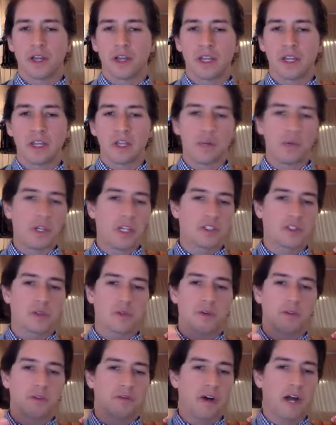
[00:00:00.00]
you need to
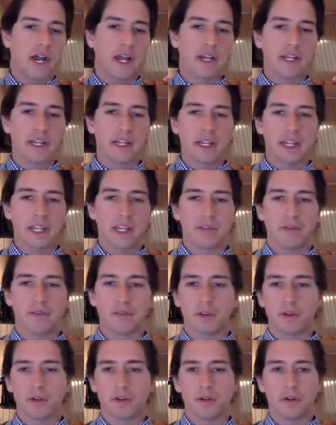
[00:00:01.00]
refine it if
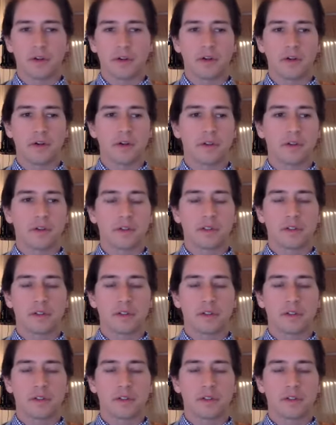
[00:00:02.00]
you're